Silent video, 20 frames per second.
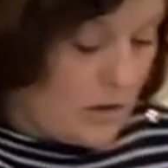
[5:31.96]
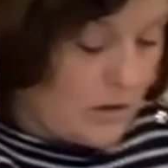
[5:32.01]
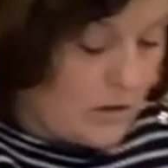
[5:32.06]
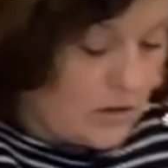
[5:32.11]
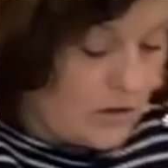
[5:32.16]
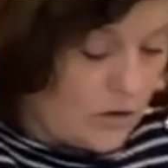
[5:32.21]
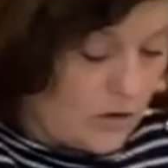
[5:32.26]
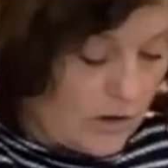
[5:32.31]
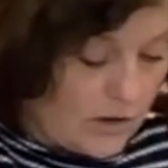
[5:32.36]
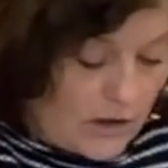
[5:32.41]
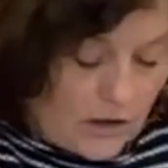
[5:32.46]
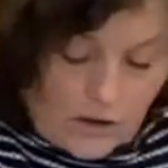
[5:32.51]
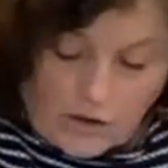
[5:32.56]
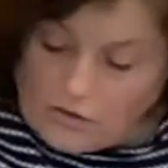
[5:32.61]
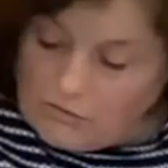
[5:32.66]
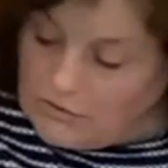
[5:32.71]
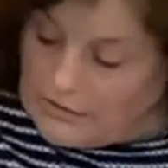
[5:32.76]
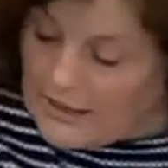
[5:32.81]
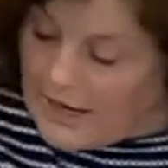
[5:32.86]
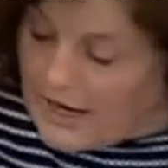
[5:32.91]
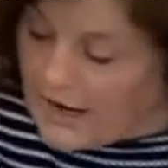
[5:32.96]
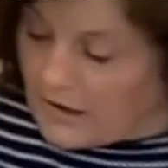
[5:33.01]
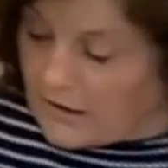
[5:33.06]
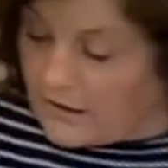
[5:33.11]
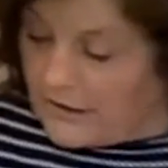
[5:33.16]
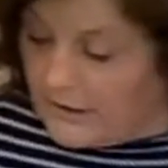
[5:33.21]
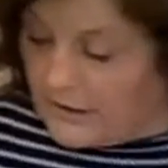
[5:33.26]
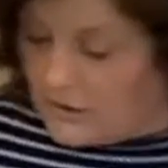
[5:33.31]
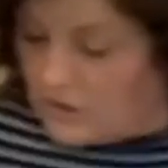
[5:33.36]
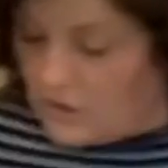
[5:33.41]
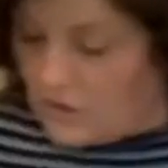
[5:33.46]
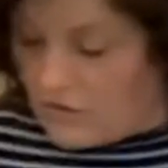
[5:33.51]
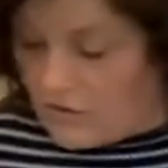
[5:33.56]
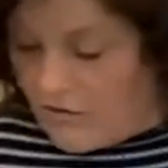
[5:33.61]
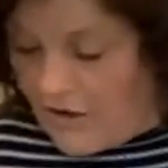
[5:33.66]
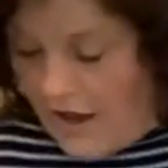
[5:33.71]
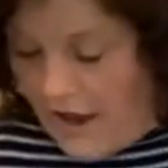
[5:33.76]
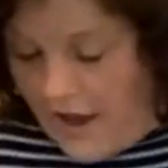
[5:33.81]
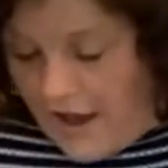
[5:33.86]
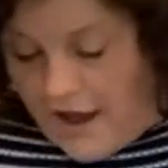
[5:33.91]
Julia, you and I are going to do
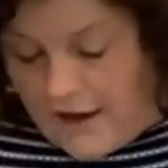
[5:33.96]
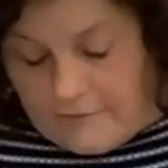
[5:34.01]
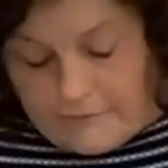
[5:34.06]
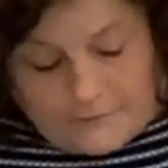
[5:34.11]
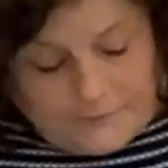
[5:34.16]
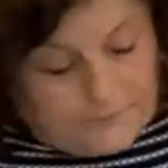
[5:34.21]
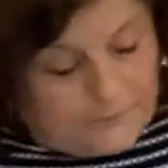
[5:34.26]
that.